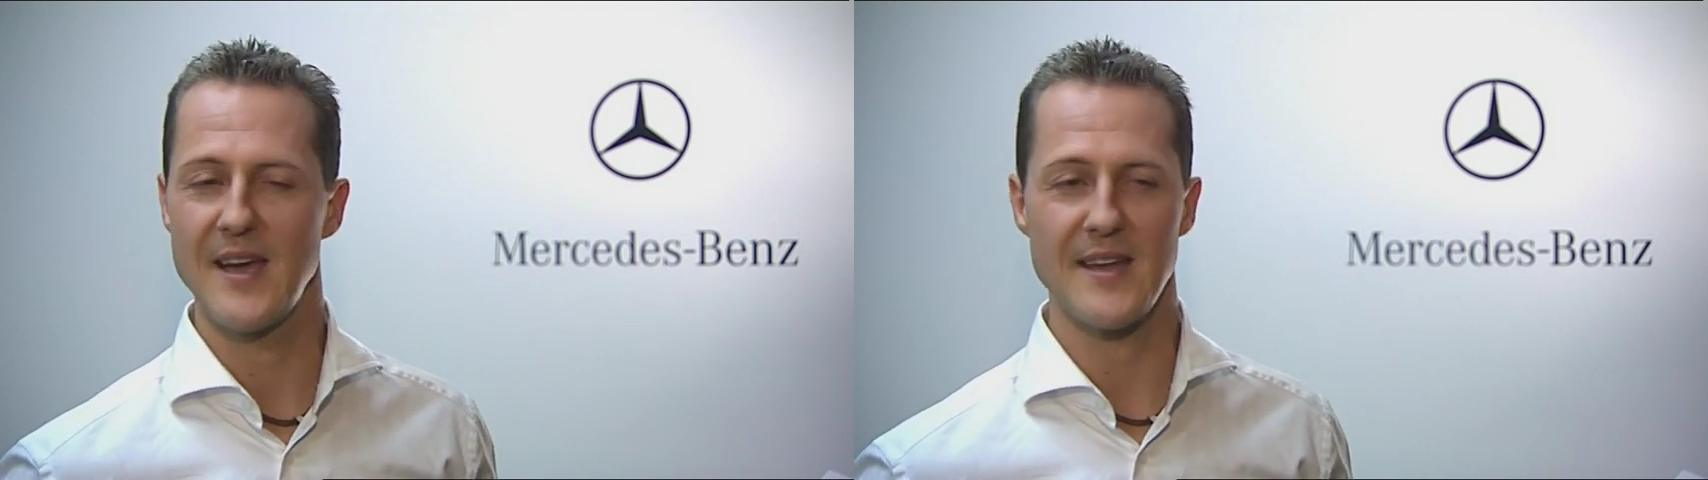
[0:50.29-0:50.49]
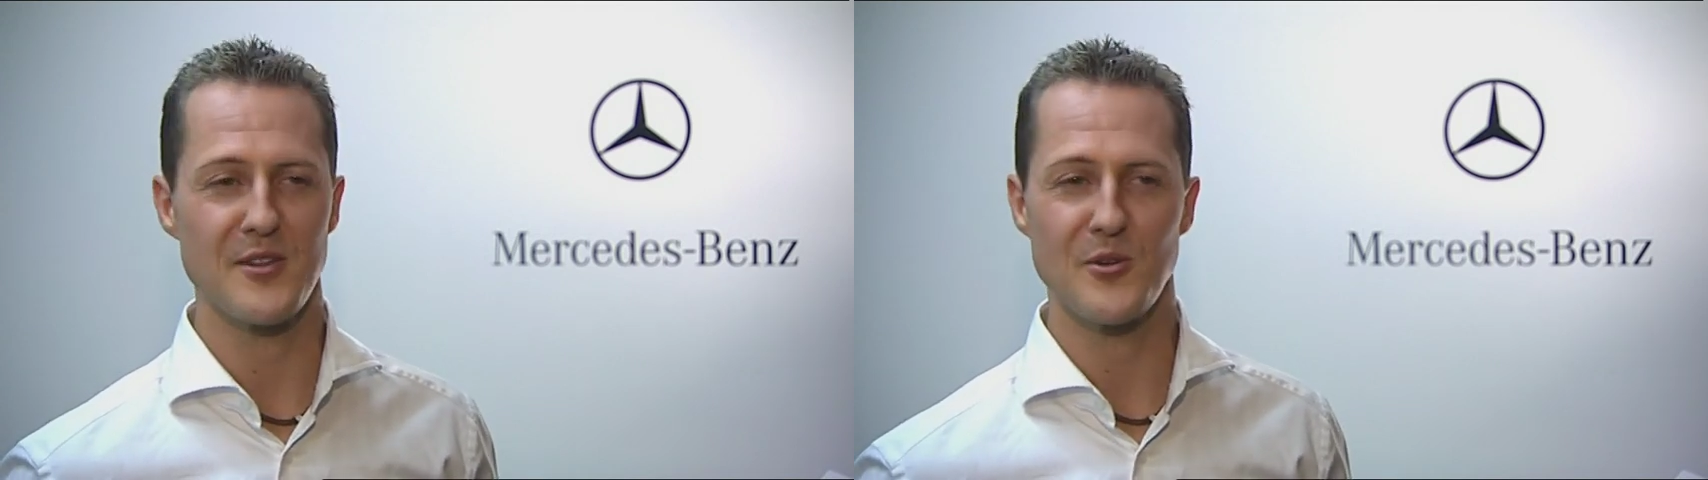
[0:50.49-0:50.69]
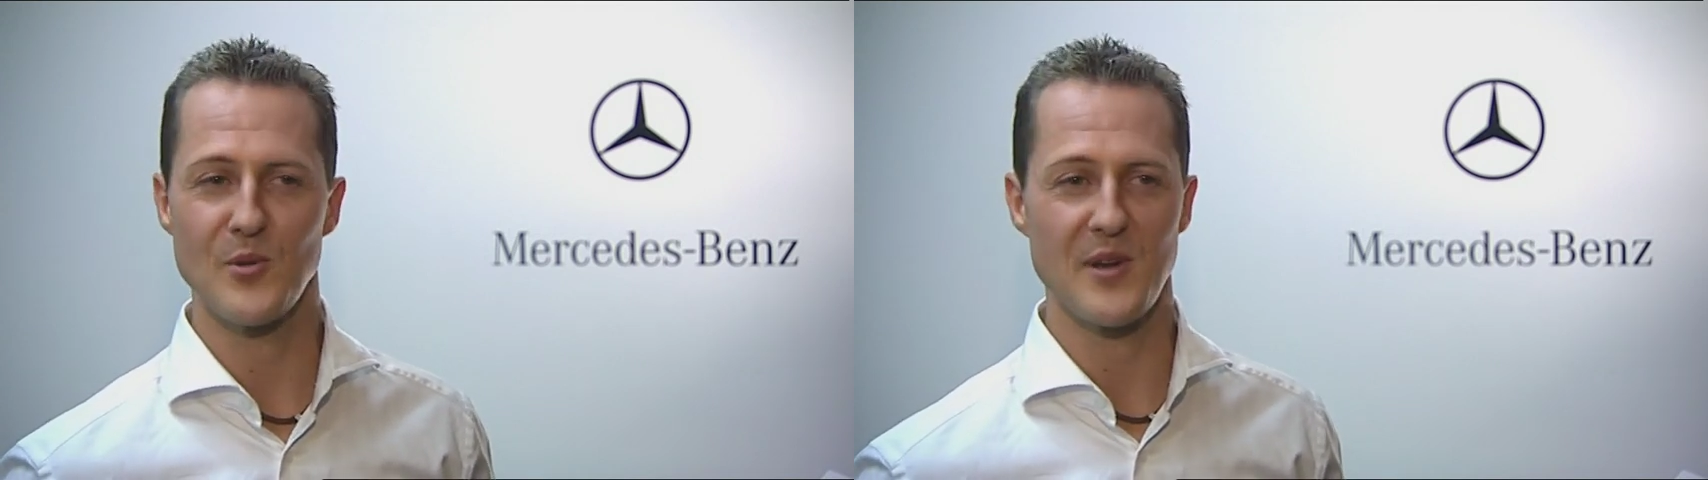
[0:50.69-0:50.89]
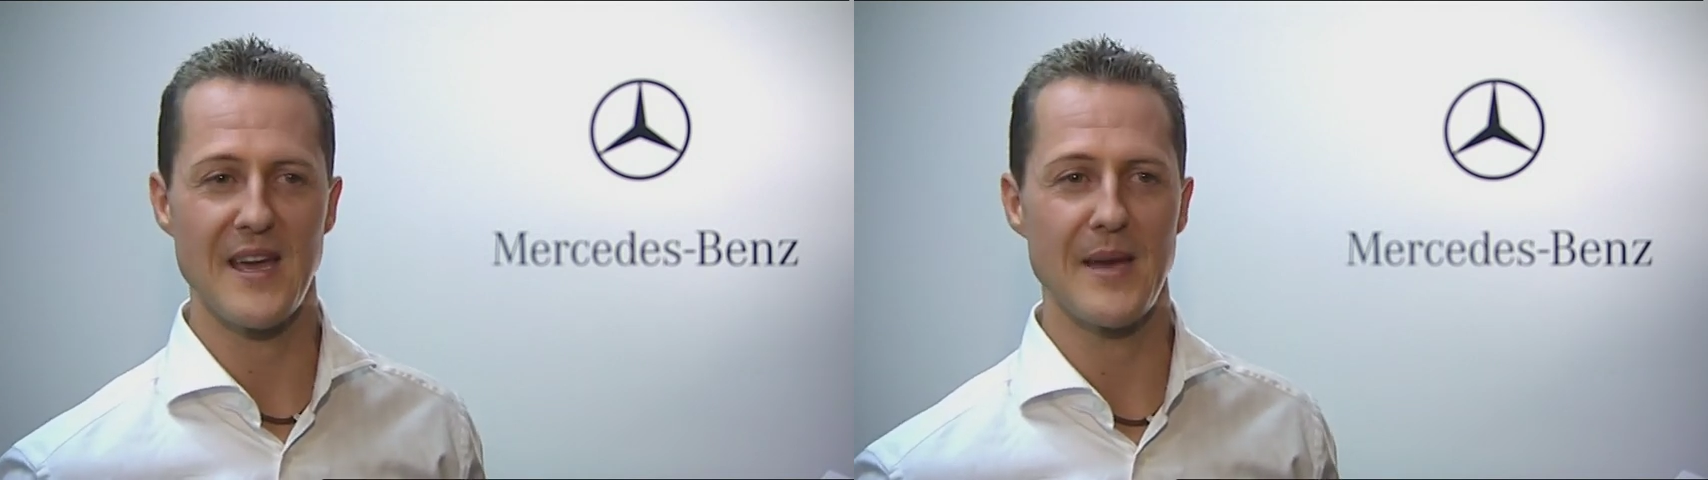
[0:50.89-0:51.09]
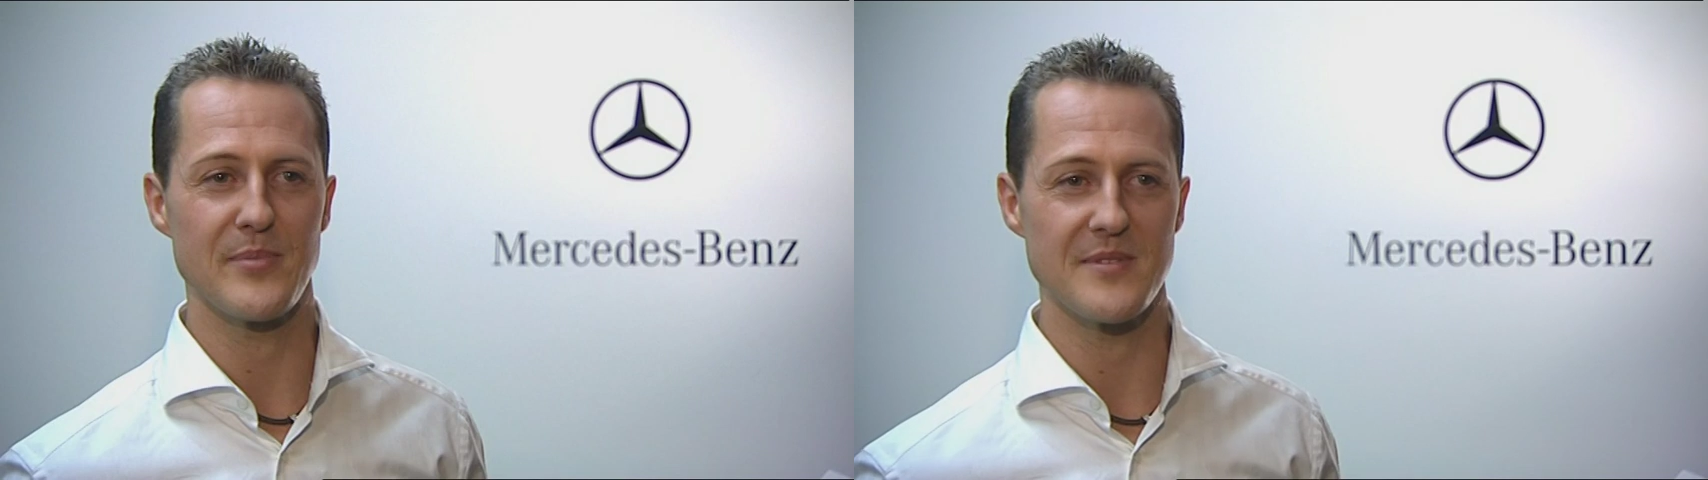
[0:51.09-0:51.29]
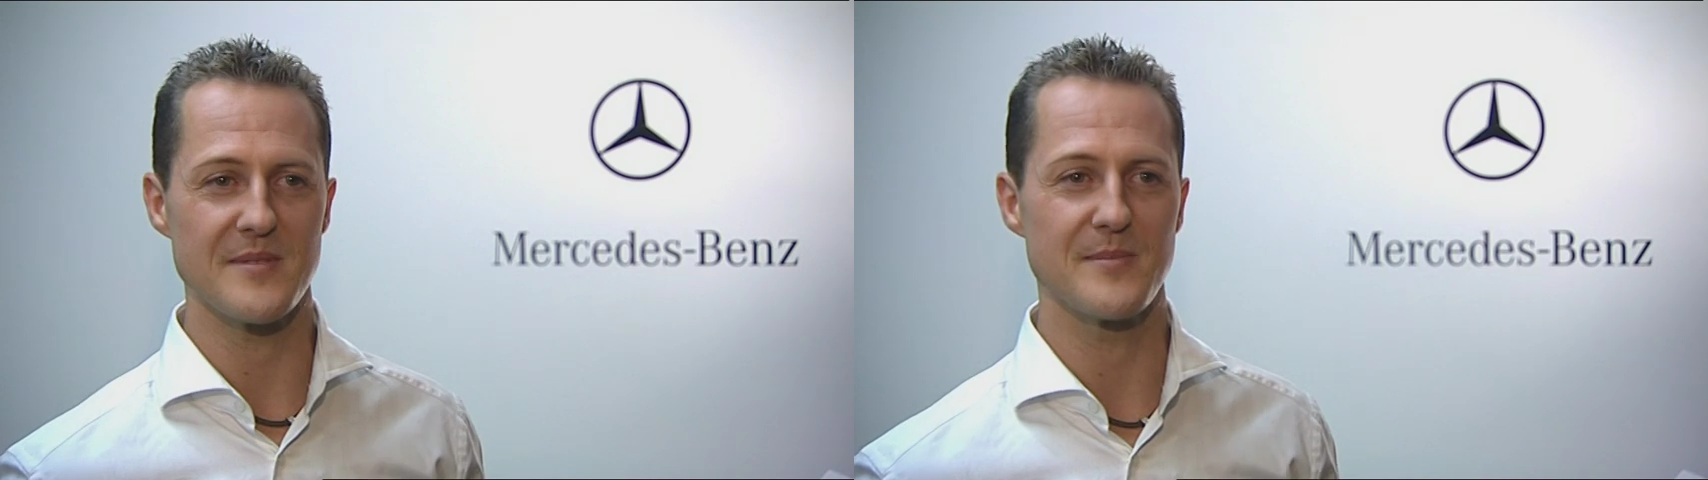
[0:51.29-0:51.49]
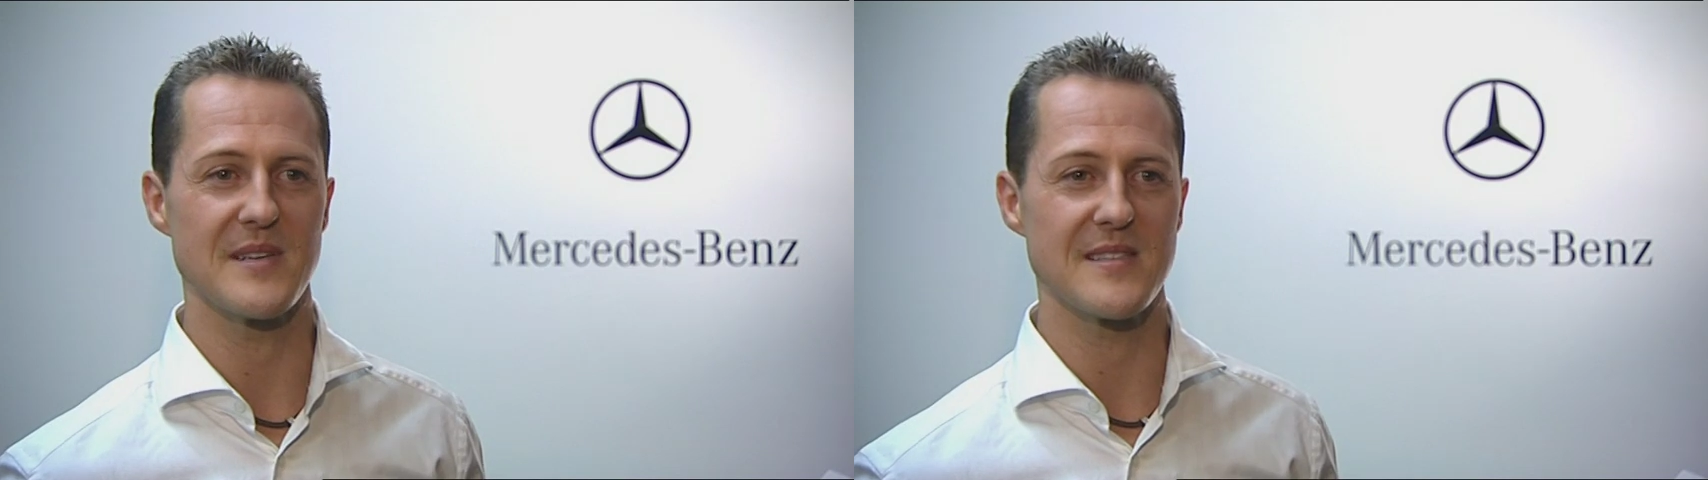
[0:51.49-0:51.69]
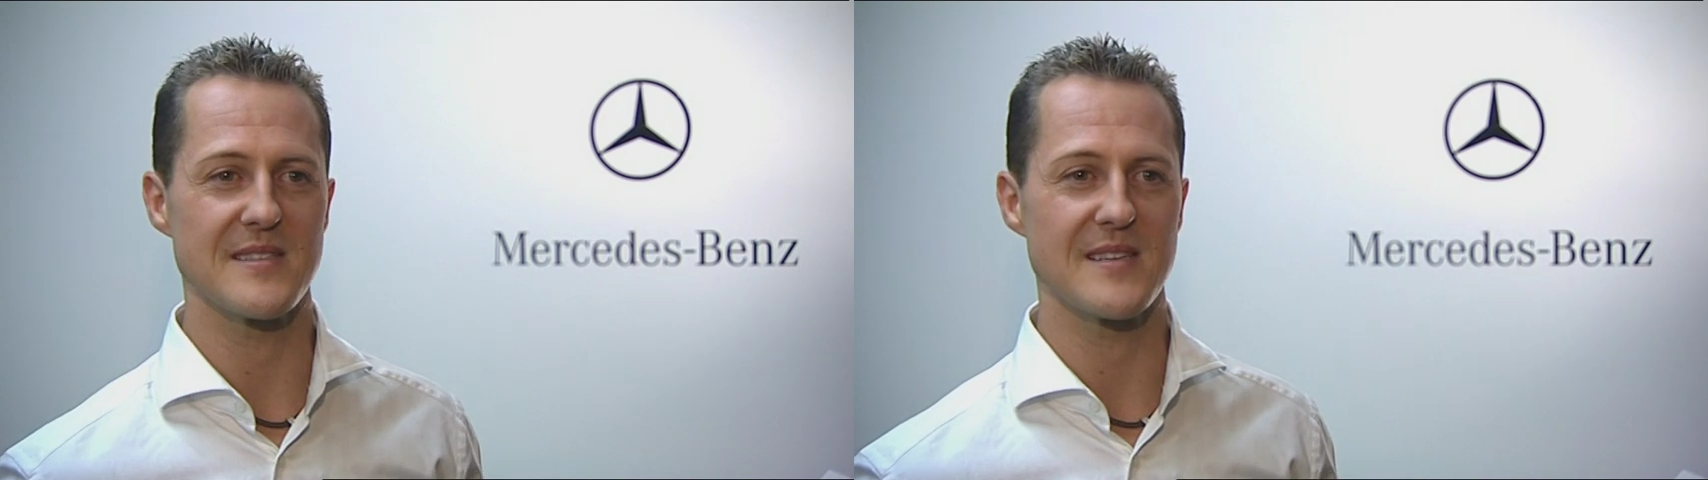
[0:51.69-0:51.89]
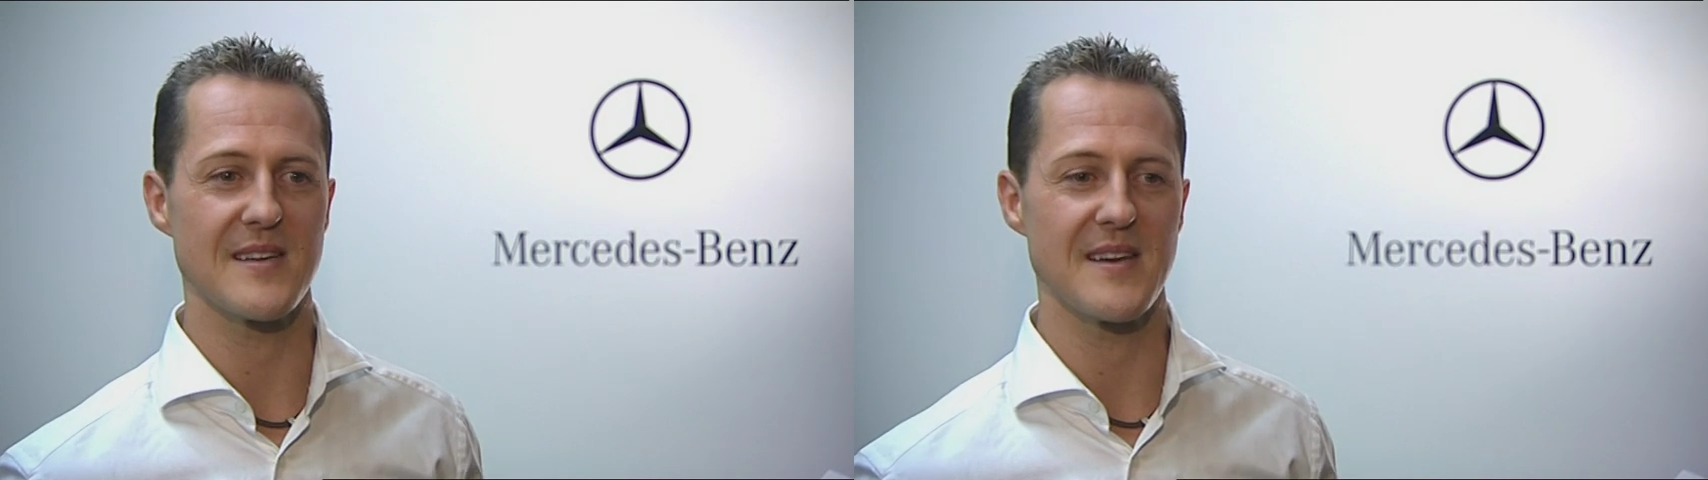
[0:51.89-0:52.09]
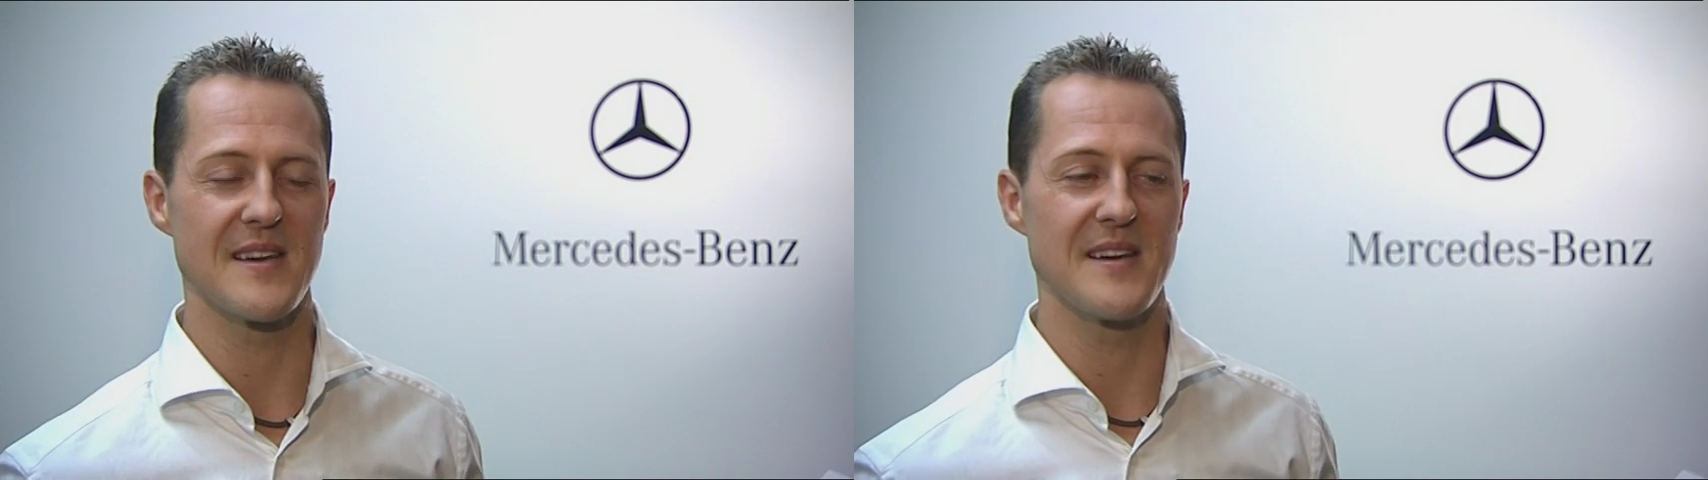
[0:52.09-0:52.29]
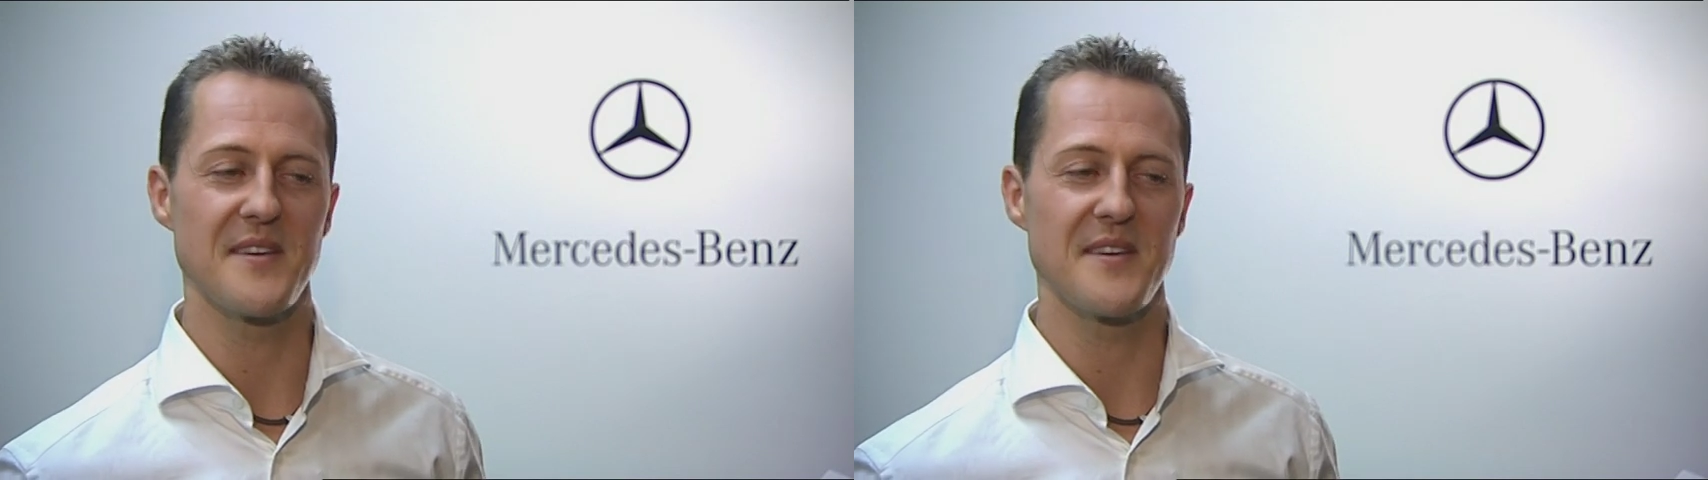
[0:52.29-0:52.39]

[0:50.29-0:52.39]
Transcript: And I don't know what happened, but uh,